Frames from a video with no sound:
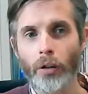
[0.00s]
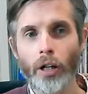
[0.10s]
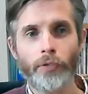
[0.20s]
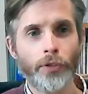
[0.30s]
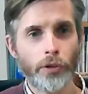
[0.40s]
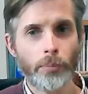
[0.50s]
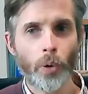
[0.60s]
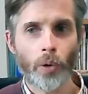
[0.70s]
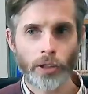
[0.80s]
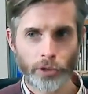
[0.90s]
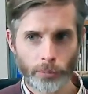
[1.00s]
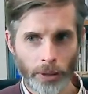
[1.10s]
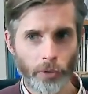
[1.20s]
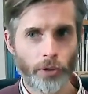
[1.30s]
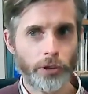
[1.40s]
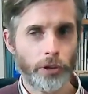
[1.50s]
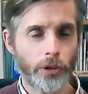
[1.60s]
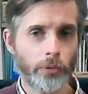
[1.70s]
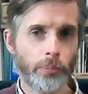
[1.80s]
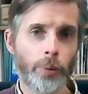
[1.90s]
a few more under your belt, then you
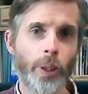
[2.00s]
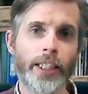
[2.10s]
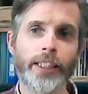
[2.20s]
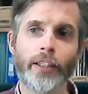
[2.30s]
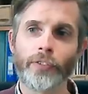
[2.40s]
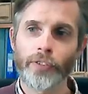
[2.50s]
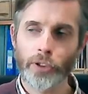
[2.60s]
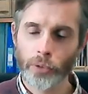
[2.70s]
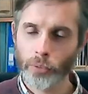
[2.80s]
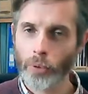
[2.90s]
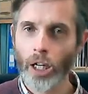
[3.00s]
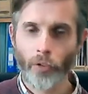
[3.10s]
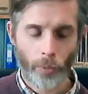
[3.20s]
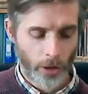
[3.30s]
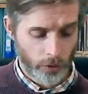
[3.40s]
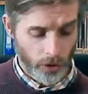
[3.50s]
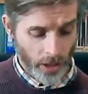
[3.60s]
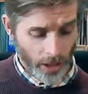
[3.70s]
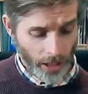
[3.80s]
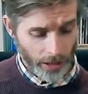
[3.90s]
can play a few other ones,
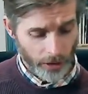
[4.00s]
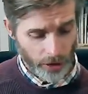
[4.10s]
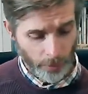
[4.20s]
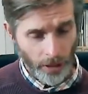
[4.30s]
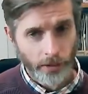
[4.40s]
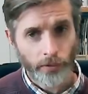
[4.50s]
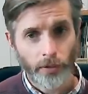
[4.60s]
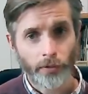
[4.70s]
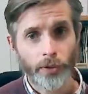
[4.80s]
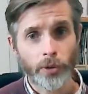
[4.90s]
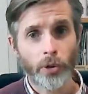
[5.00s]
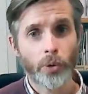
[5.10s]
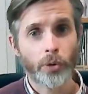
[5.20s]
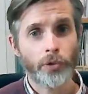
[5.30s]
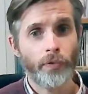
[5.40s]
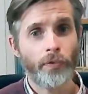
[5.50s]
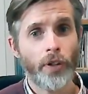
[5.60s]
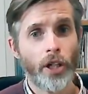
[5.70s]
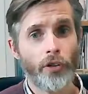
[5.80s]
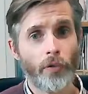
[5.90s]
and actually playing a few chords
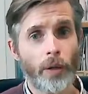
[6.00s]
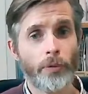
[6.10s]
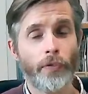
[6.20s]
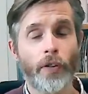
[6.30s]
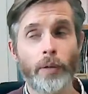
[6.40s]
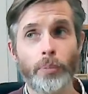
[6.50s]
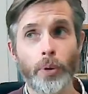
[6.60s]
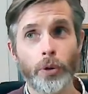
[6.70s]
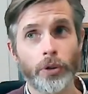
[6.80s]
further up the fretboard